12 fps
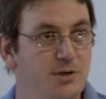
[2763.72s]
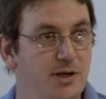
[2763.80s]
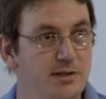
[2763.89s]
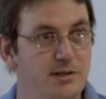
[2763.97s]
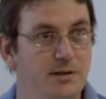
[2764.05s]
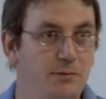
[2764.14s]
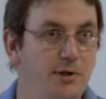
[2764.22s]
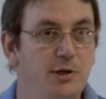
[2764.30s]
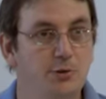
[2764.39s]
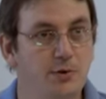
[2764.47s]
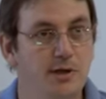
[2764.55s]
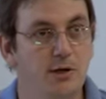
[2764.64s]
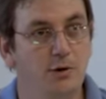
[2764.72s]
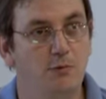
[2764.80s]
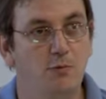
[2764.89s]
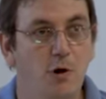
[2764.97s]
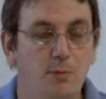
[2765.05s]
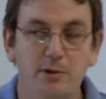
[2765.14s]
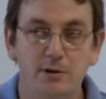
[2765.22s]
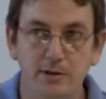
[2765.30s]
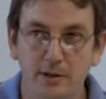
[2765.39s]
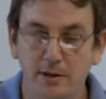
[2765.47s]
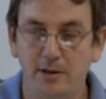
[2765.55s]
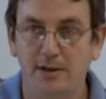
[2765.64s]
just when you're doing your wobbler